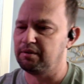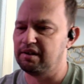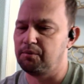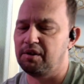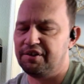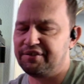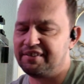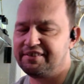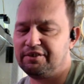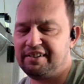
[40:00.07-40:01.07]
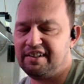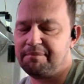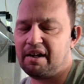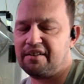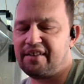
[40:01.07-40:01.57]
what I was. I still need
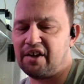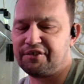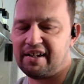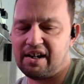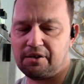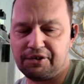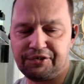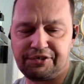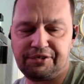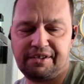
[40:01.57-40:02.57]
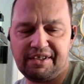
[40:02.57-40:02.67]
about 1,000 hours.